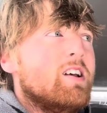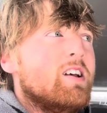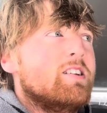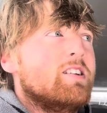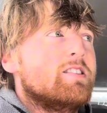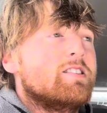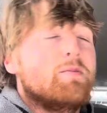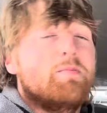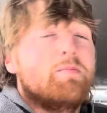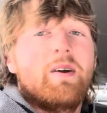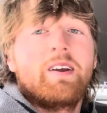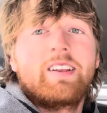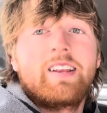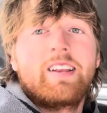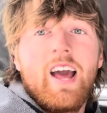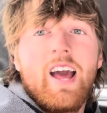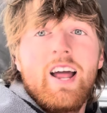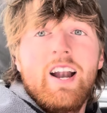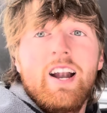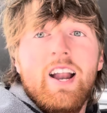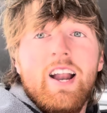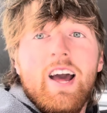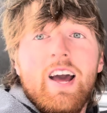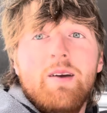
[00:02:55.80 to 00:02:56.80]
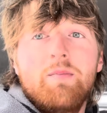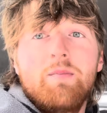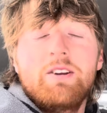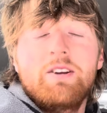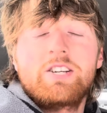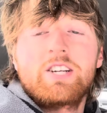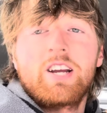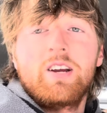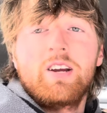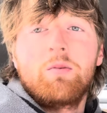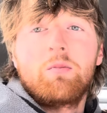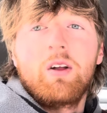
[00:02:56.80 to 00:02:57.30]
It's a big day today.
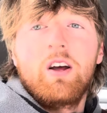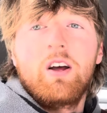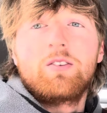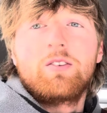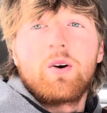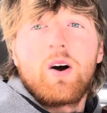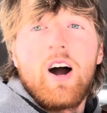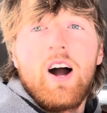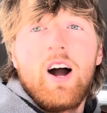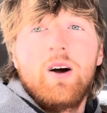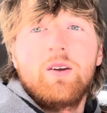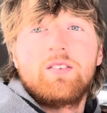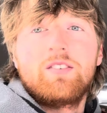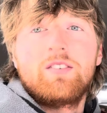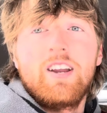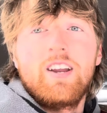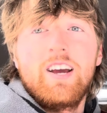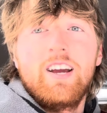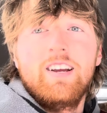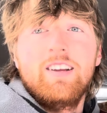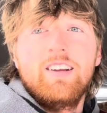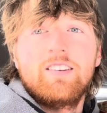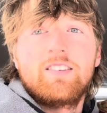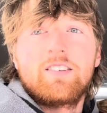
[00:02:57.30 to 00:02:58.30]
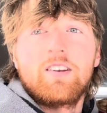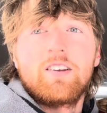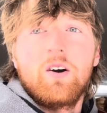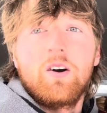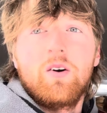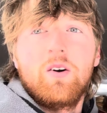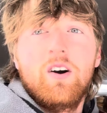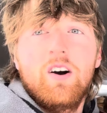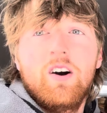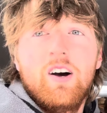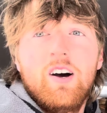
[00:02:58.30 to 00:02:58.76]
Michigan plays Ohio State, so